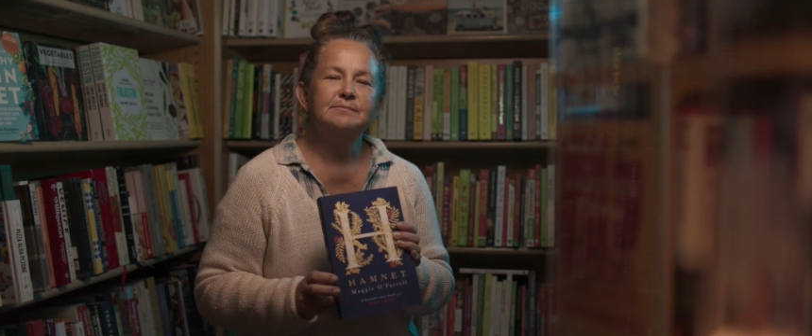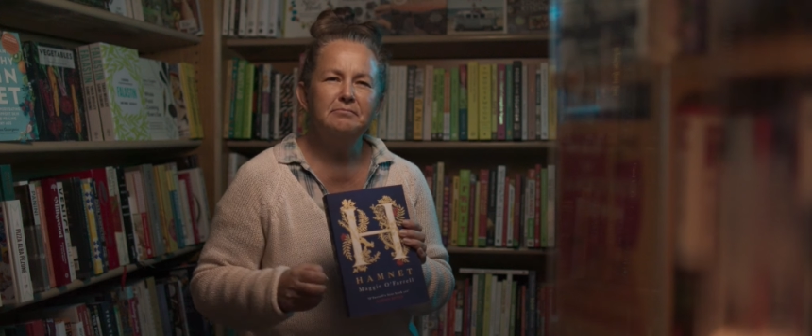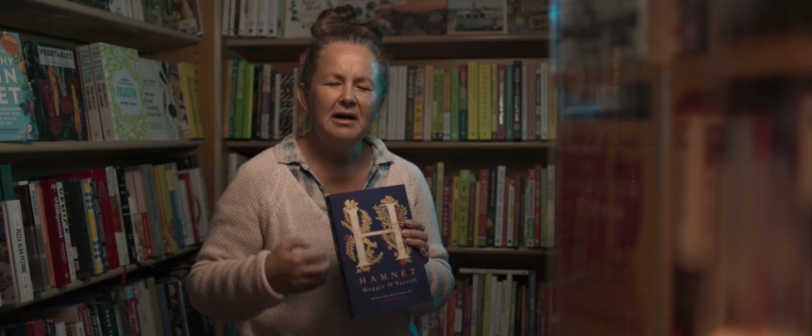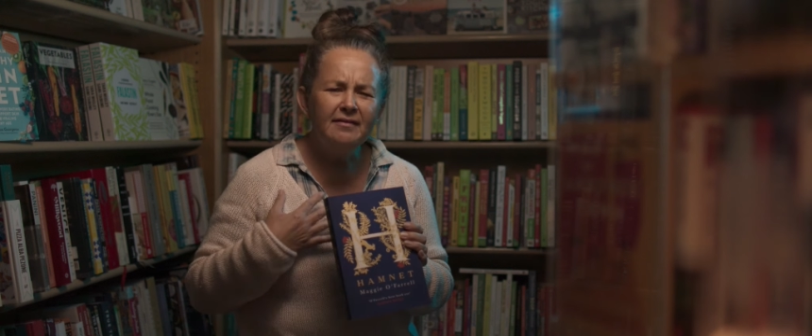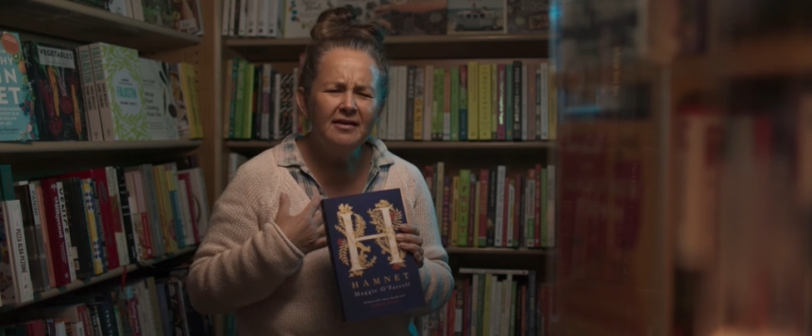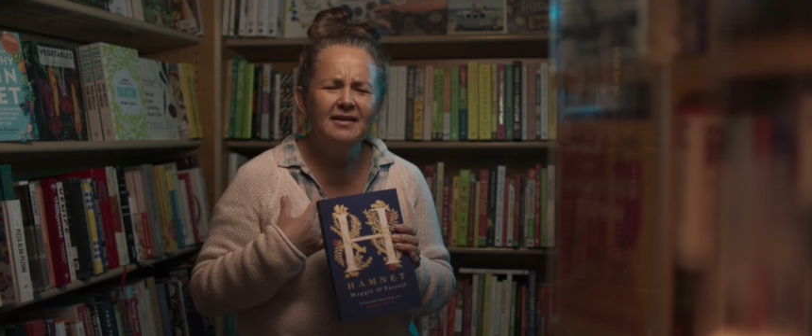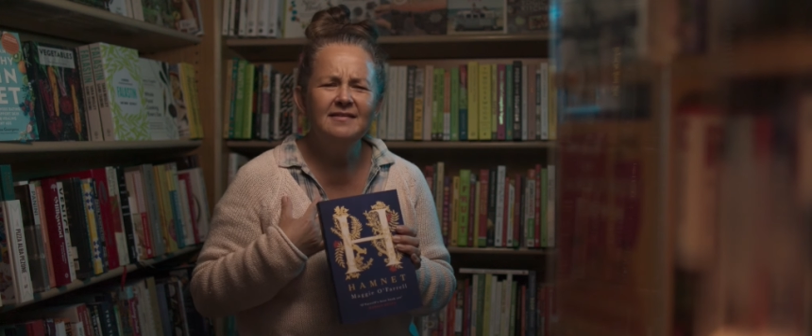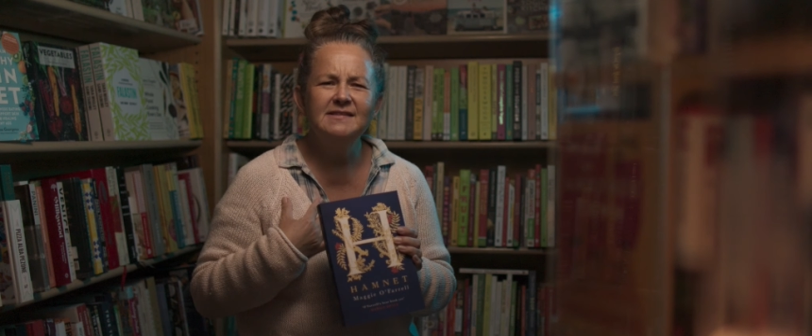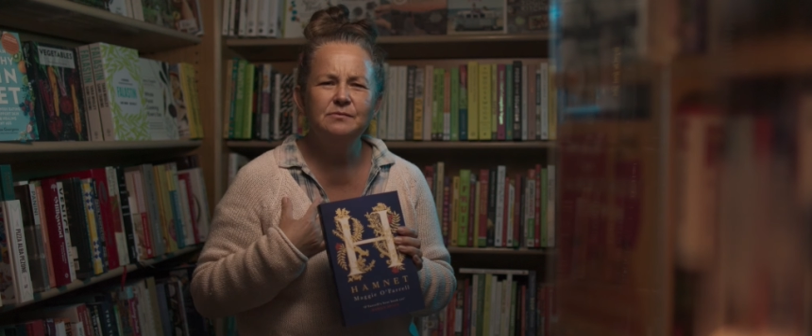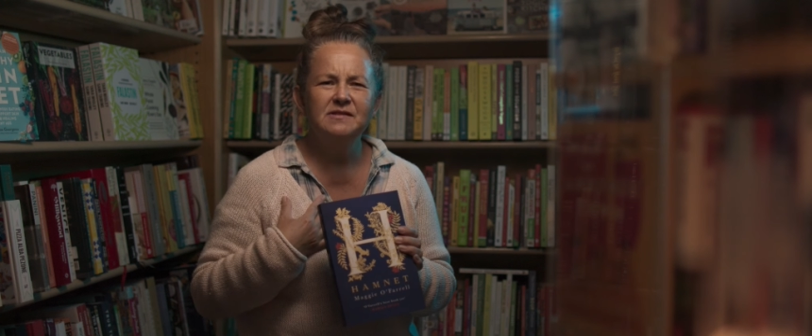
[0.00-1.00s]
a mother,
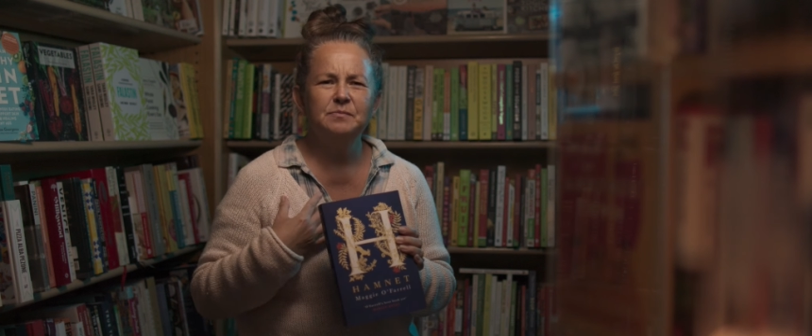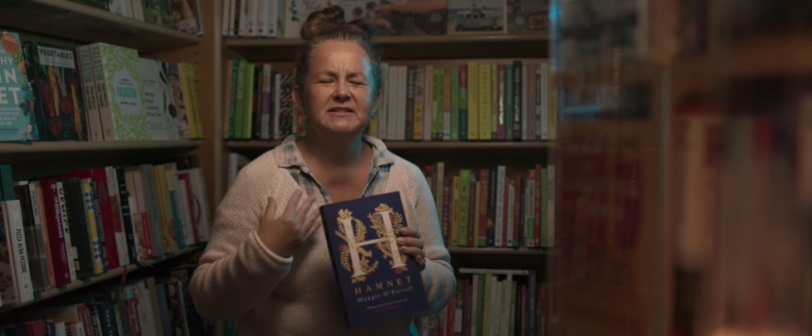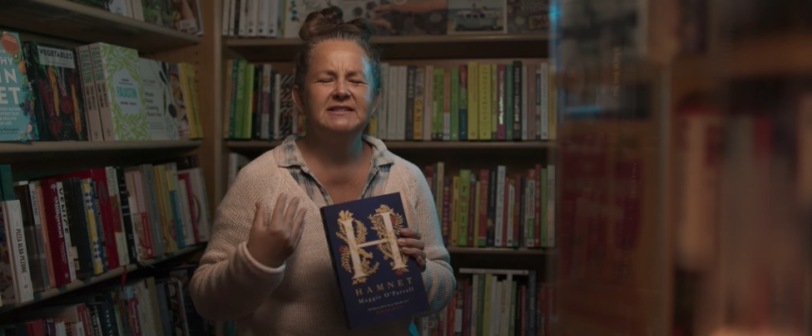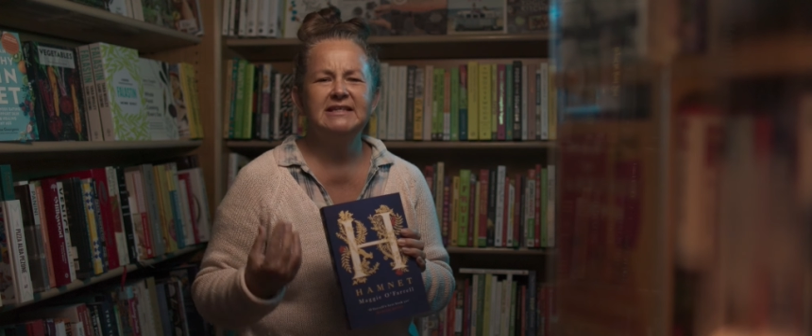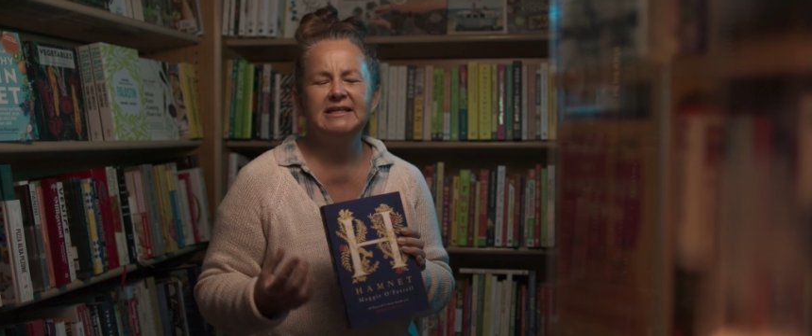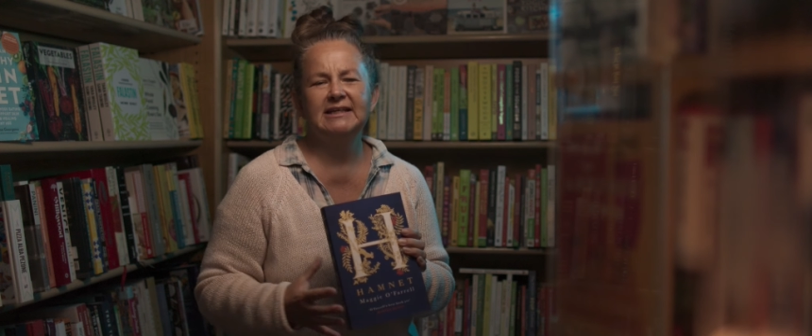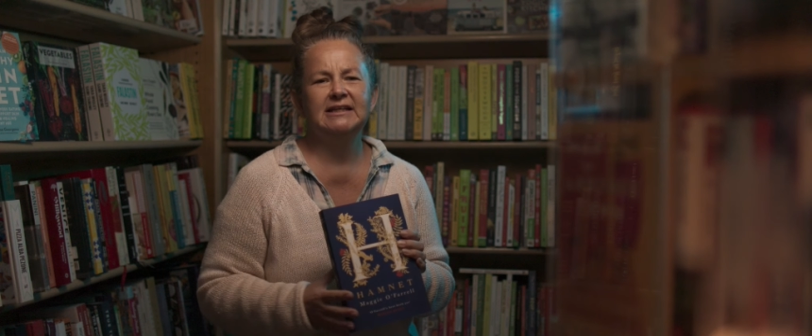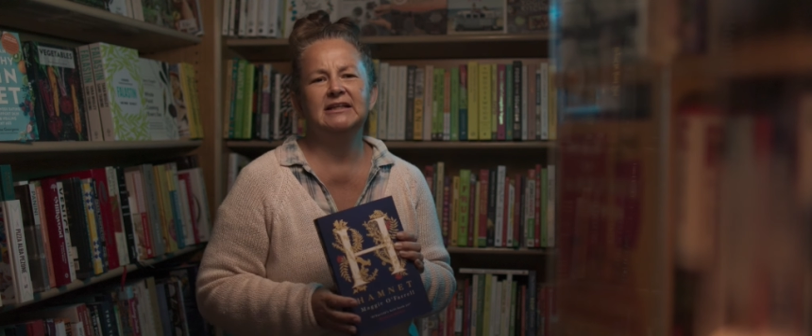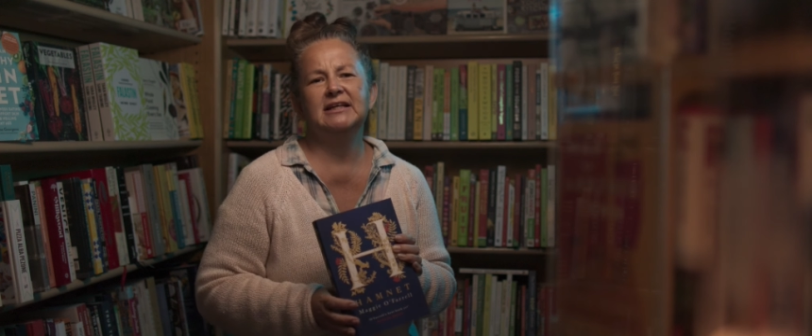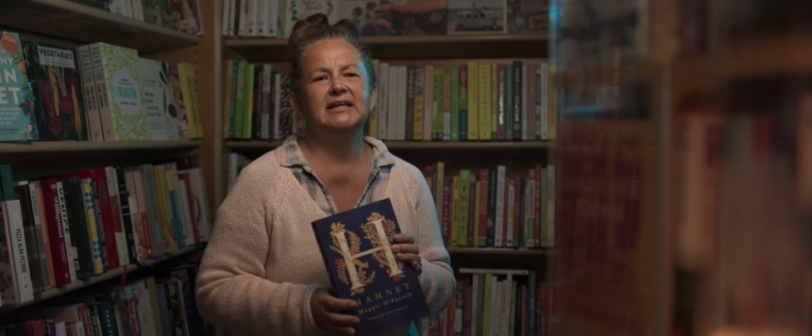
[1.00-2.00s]
this was
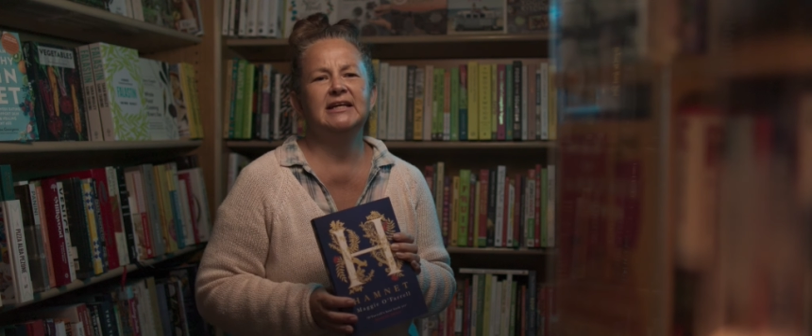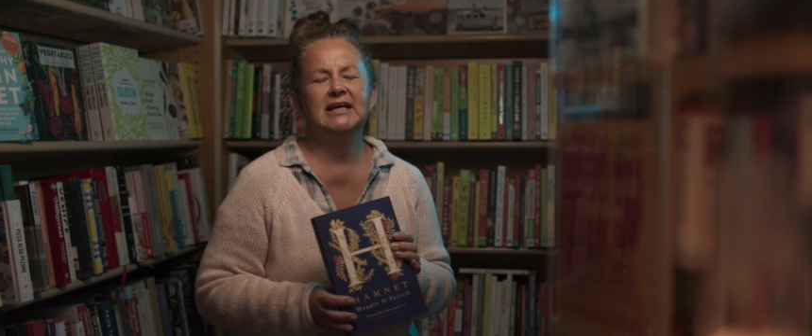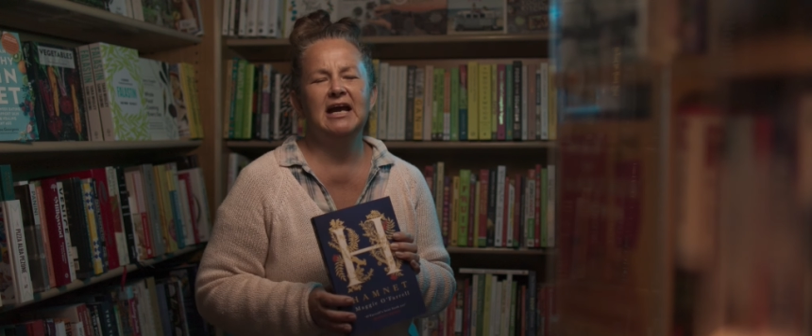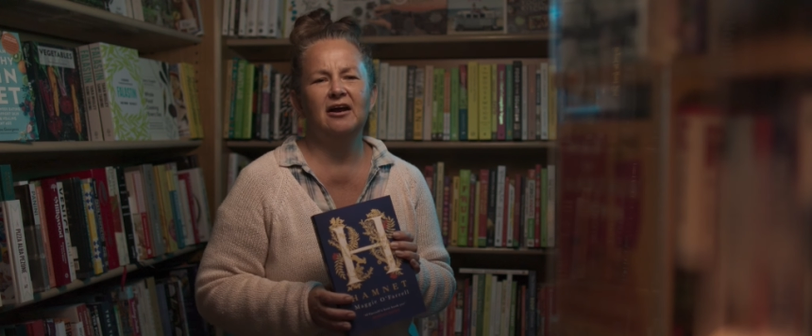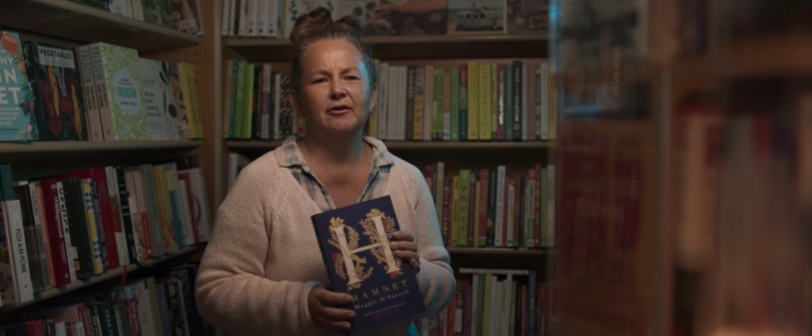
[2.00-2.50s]
particularly